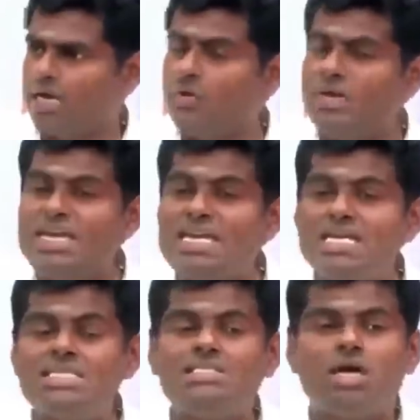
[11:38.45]
Now he
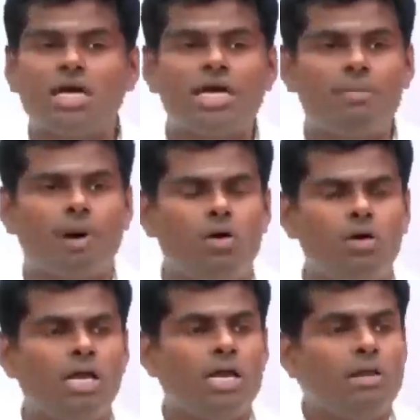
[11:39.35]
is talking about
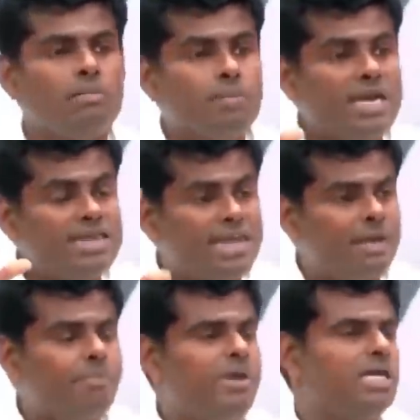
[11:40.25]

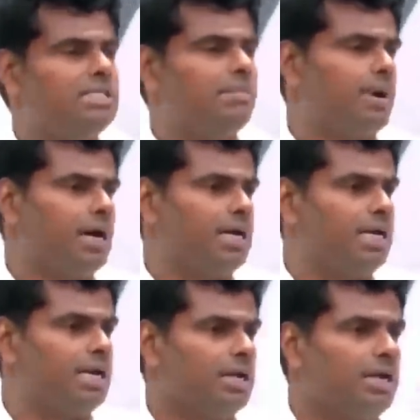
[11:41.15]
BJP as a party